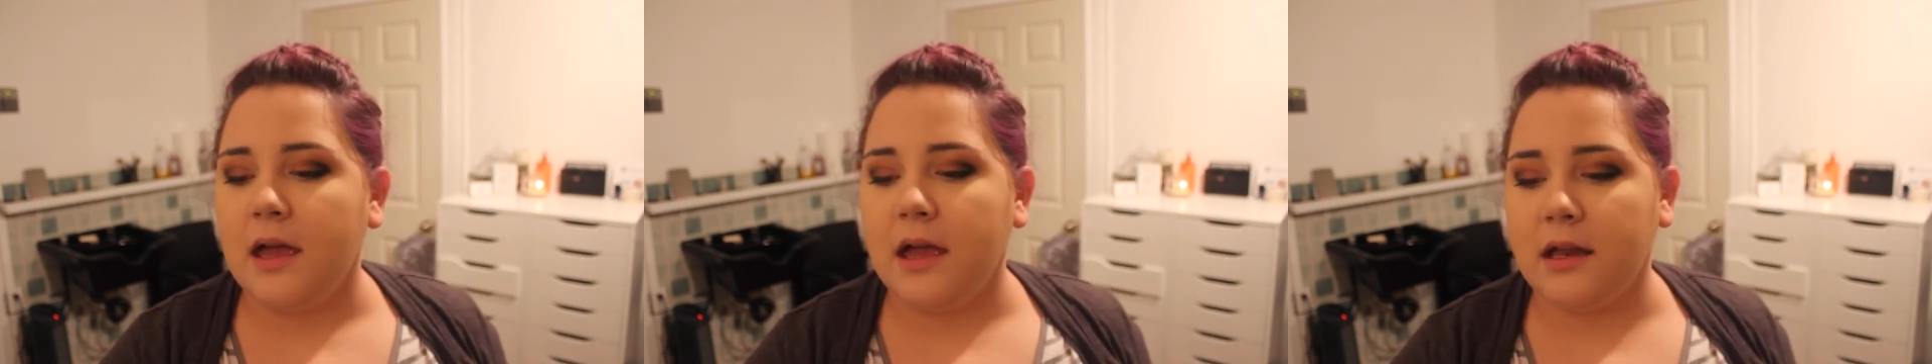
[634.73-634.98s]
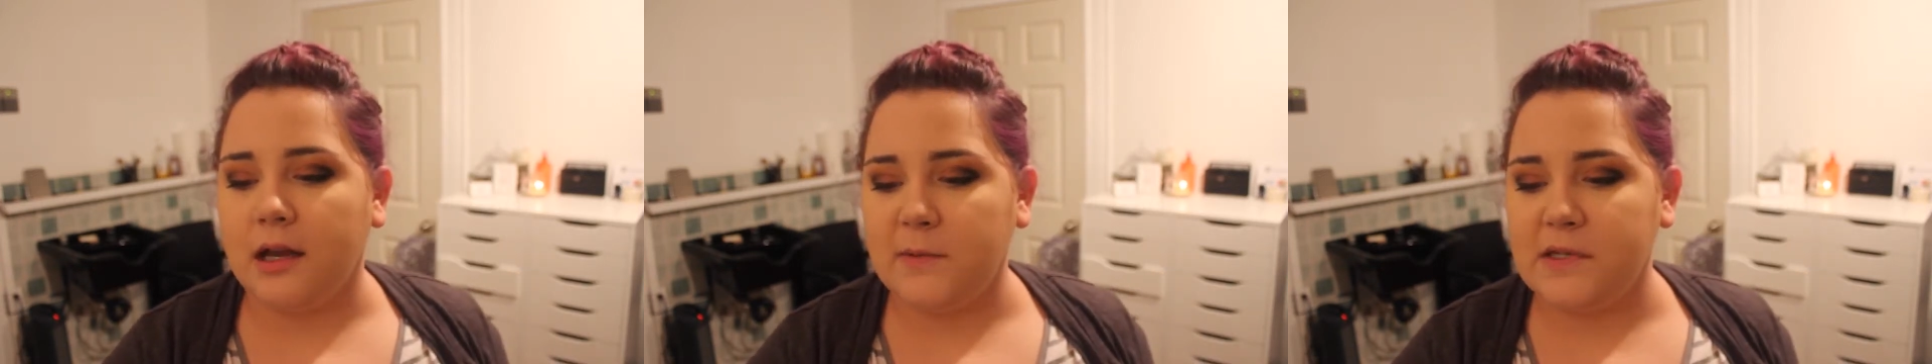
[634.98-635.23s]

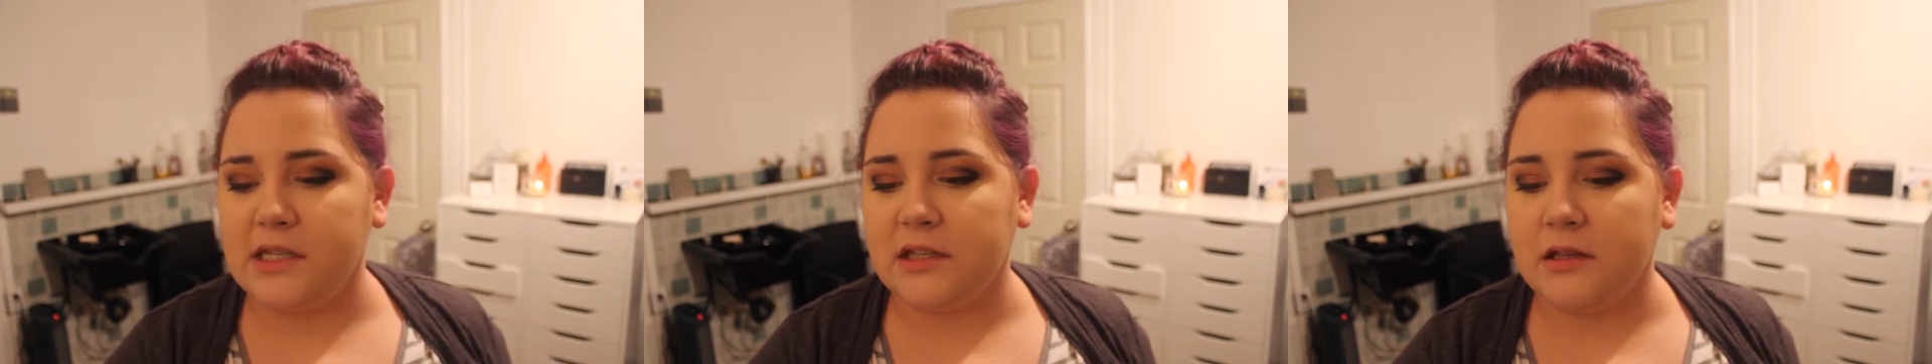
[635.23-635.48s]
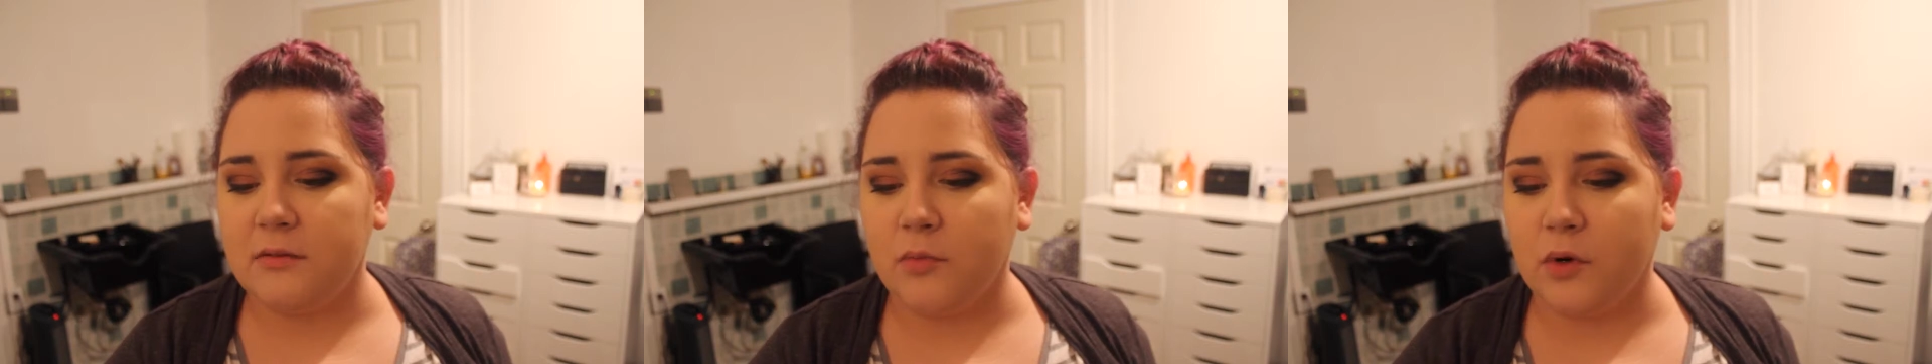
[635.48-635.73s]
And I'm
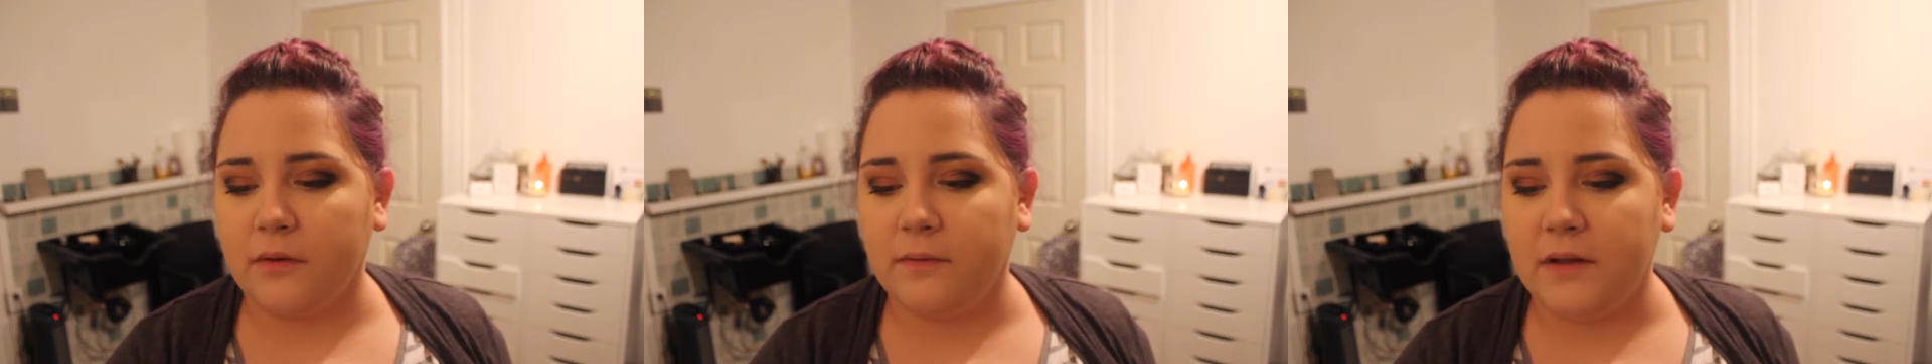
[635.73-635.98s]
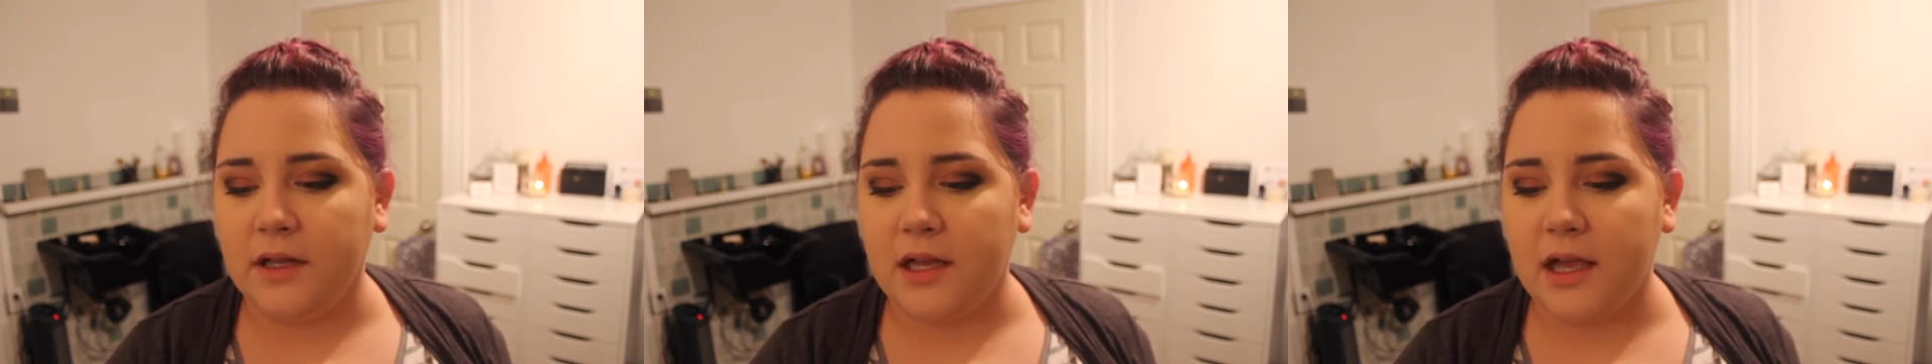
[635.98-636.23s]
using the
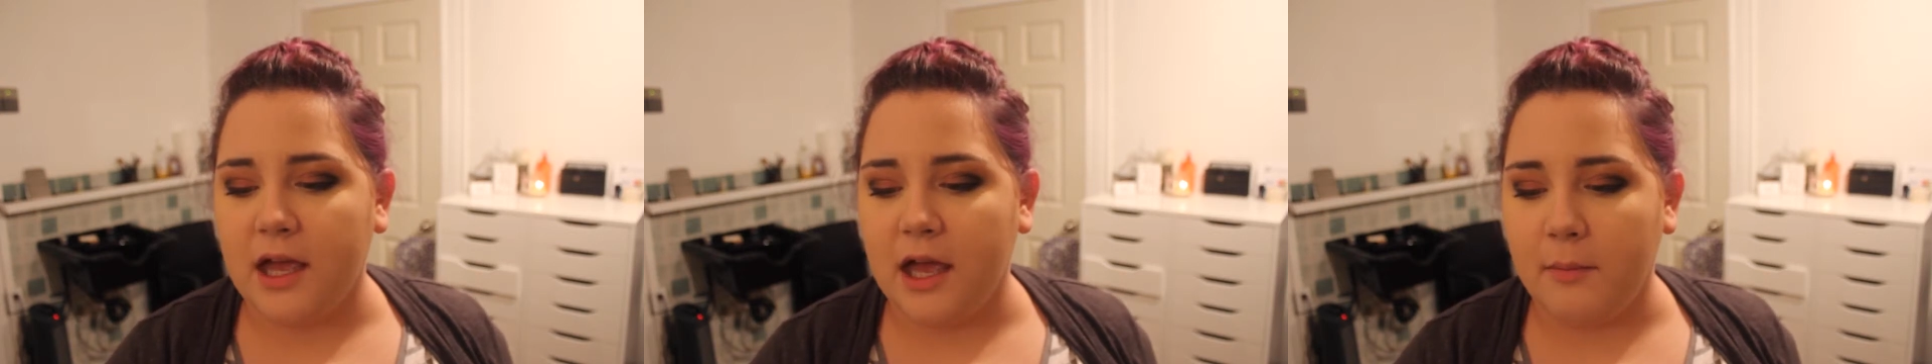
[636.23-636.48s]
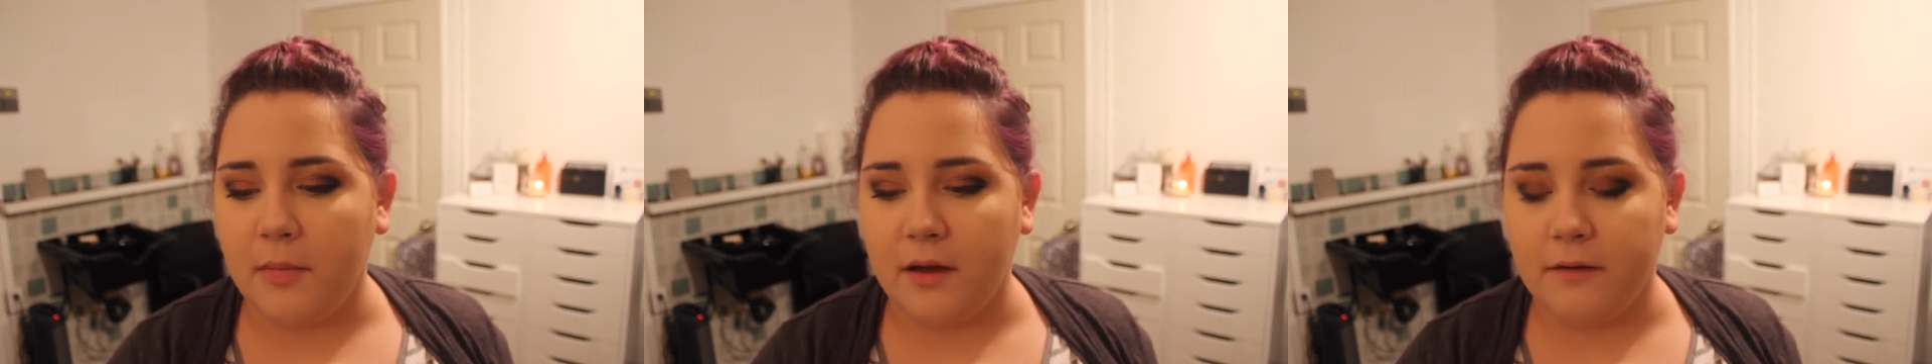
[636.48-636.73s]
Morphe
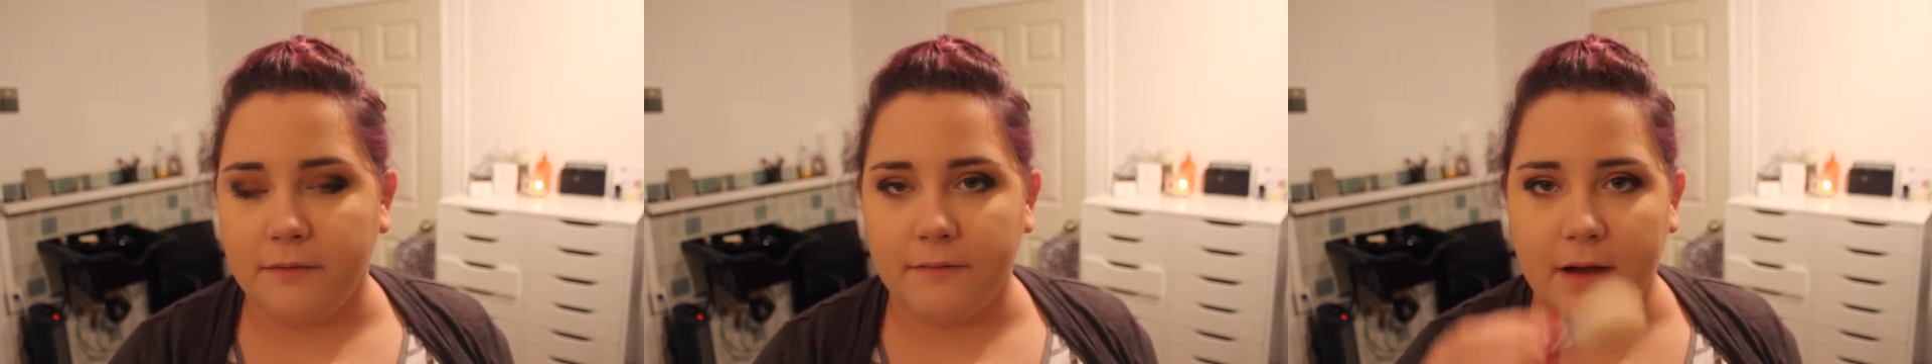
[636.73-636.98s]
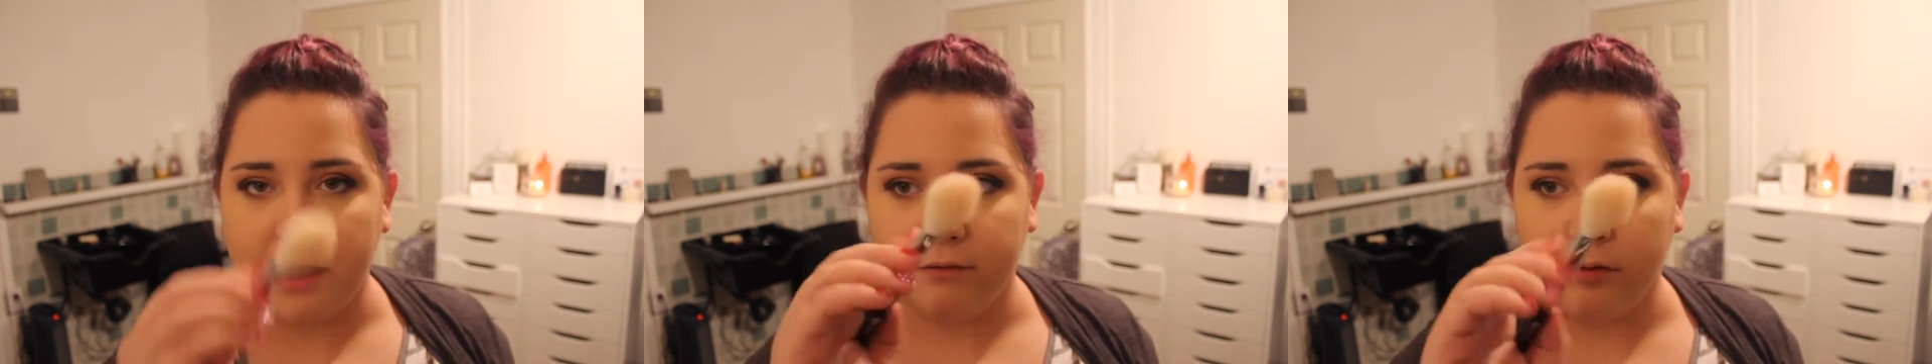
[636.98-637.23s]

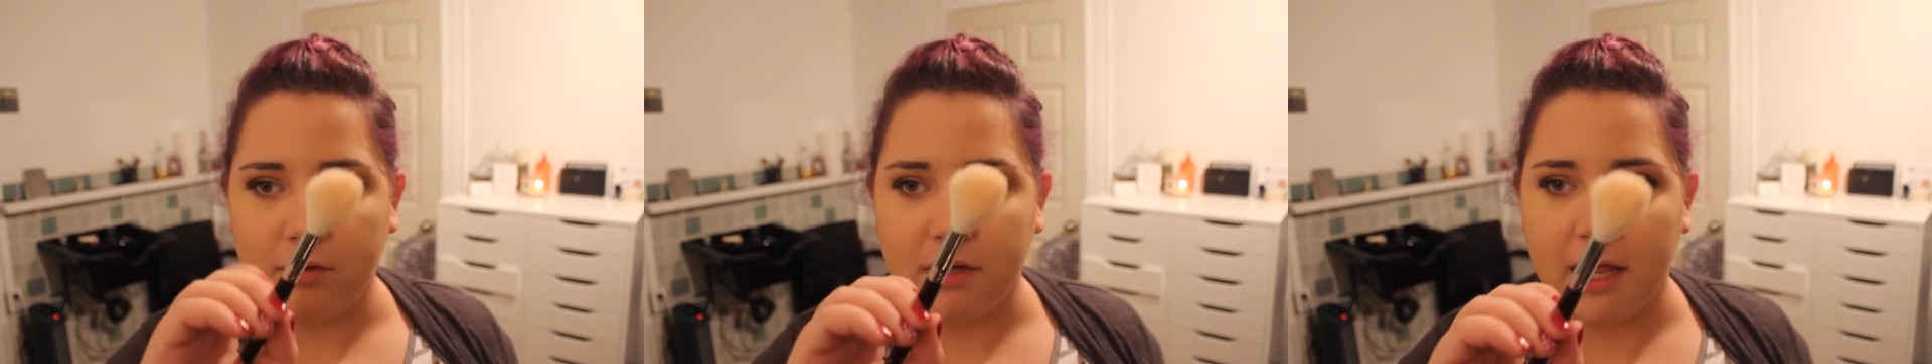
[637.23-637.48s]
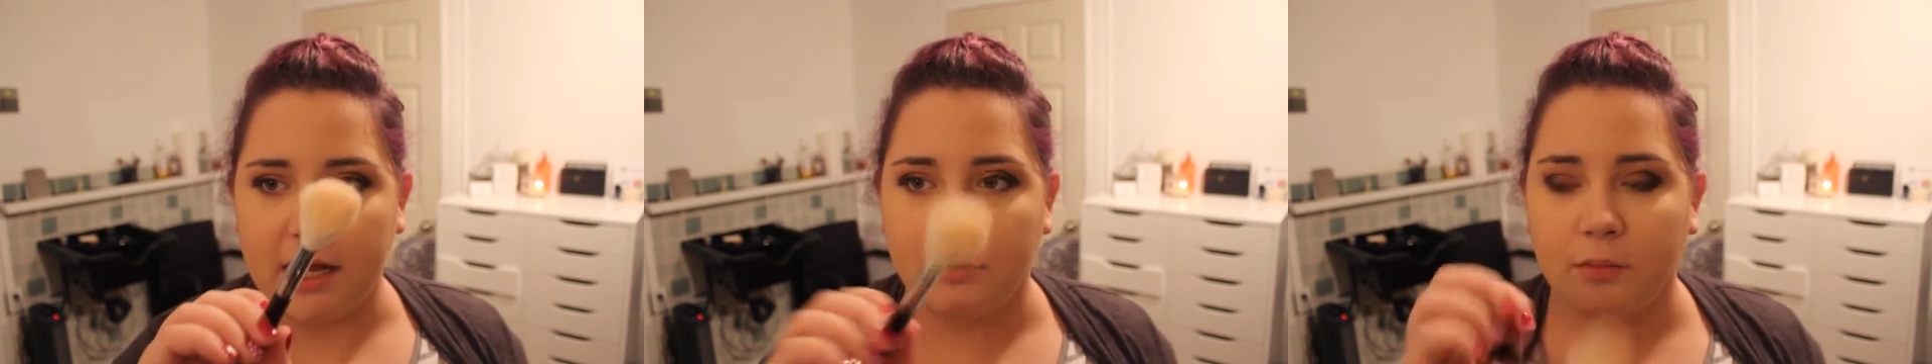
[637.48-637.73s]

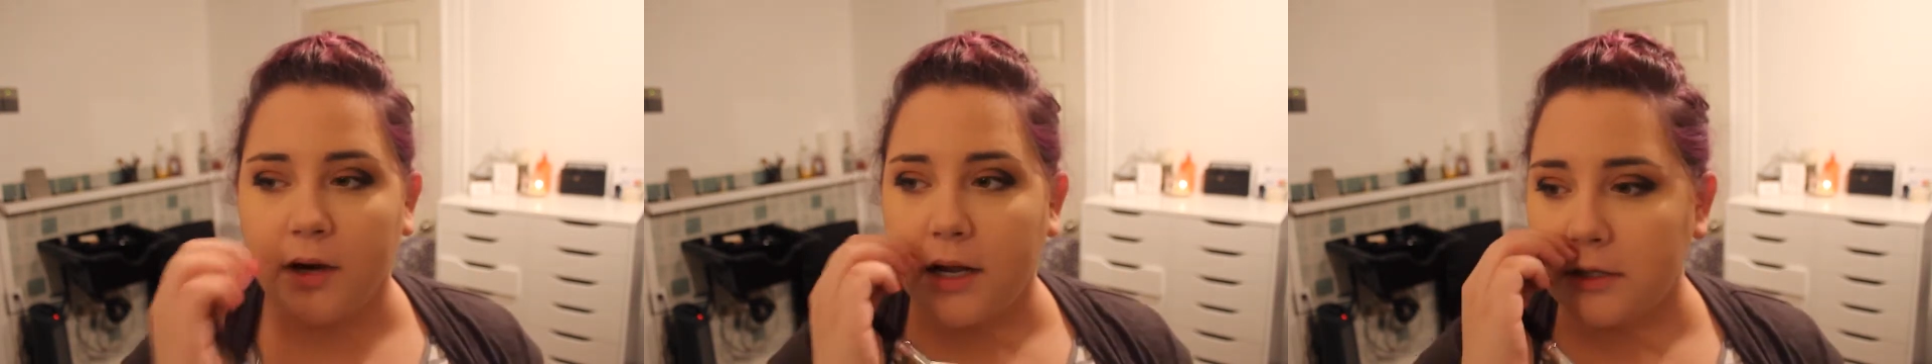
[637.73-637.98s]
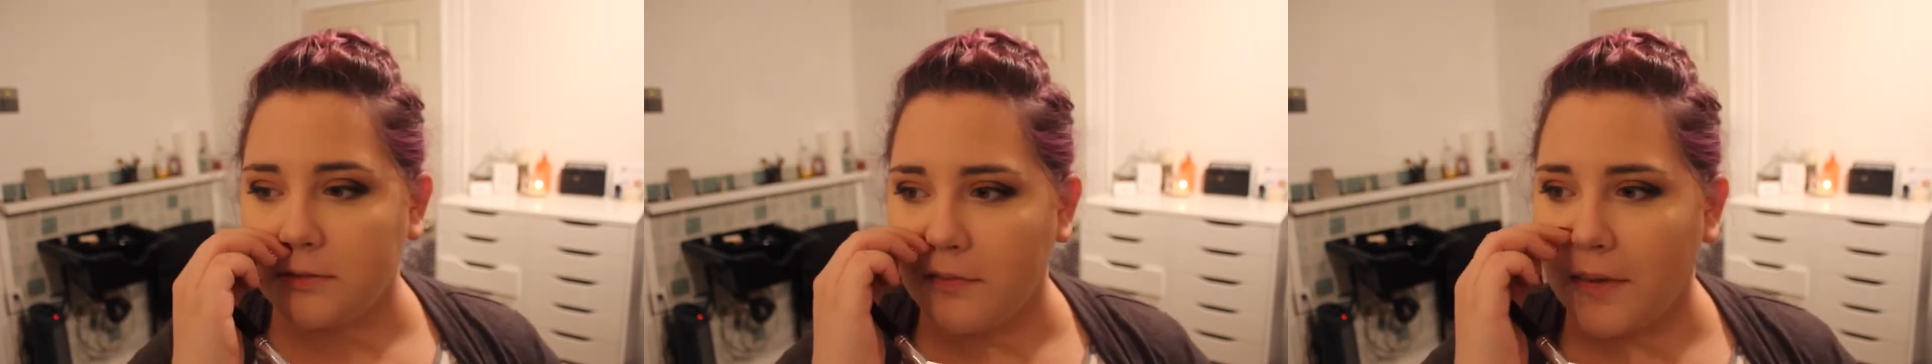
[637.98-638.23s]
M509 brush.